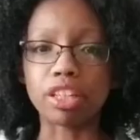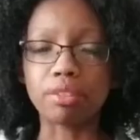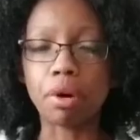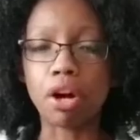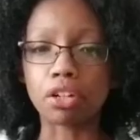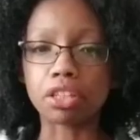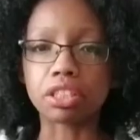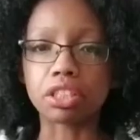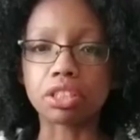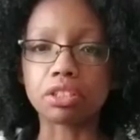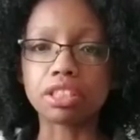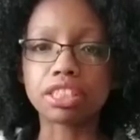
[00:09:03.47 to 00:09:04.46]
with
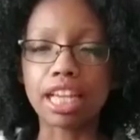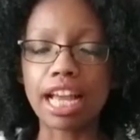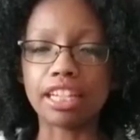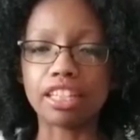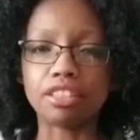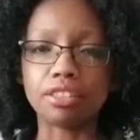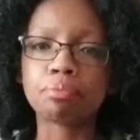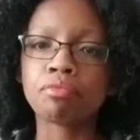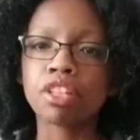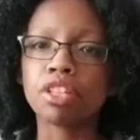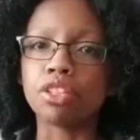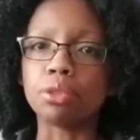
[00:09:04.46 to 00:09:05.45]
partners, and
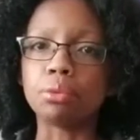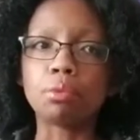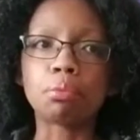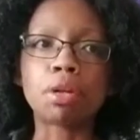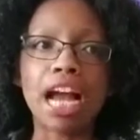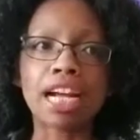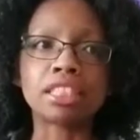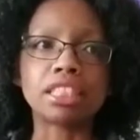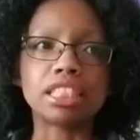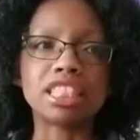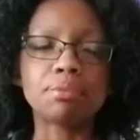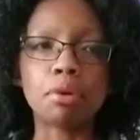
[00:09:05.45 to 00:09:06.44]
you will
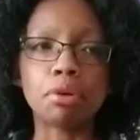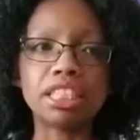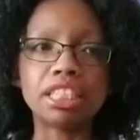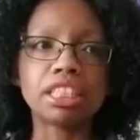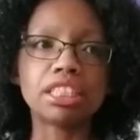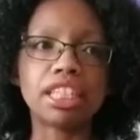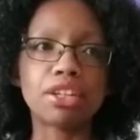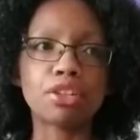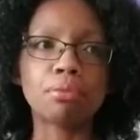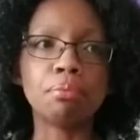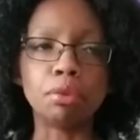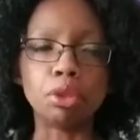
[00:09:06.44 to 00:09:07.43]
practice putting
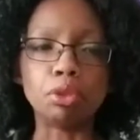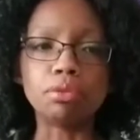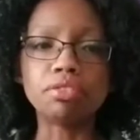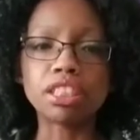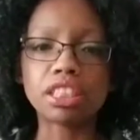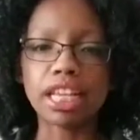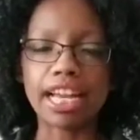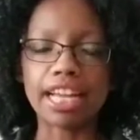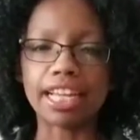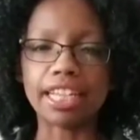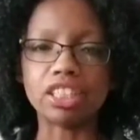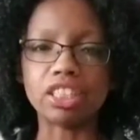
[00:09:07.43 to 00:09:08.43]
together moves
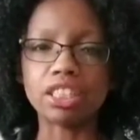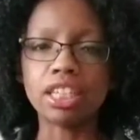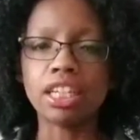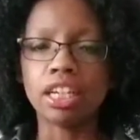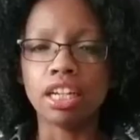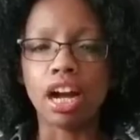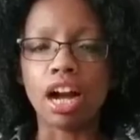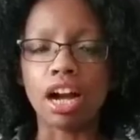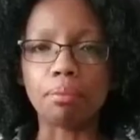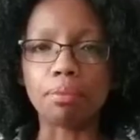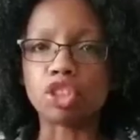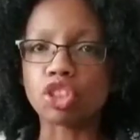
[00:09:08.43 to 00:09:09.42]
and
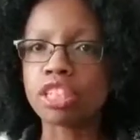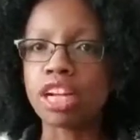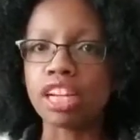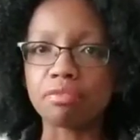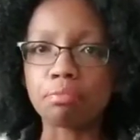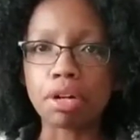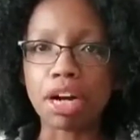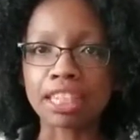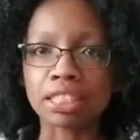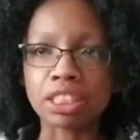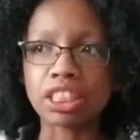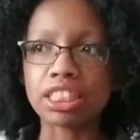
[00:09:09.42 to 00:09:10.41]
just kind of
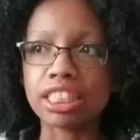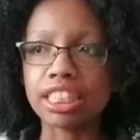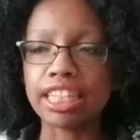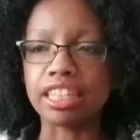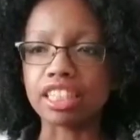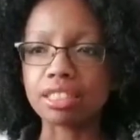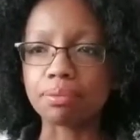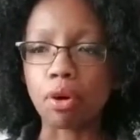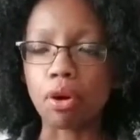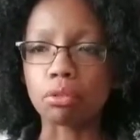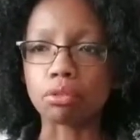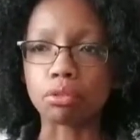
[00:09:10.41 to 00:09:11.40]
practicing in a
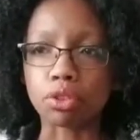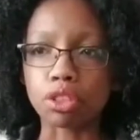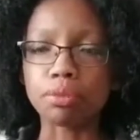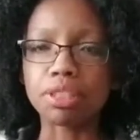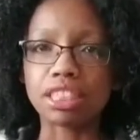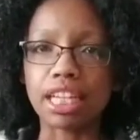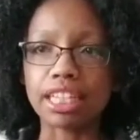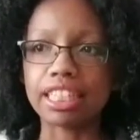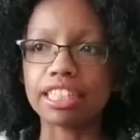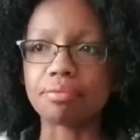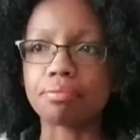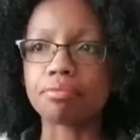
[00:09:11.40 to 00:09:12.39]
small group
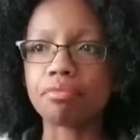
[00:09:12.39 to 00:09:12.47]
setting,